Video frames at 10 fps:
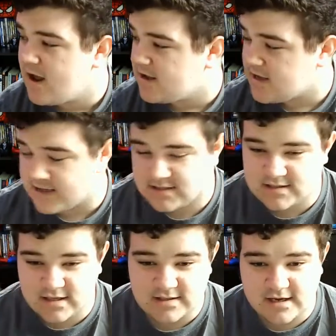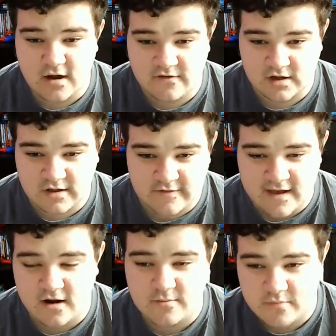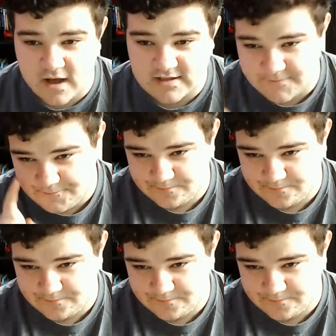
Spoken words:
yes, this does end off in a cliffhanger, but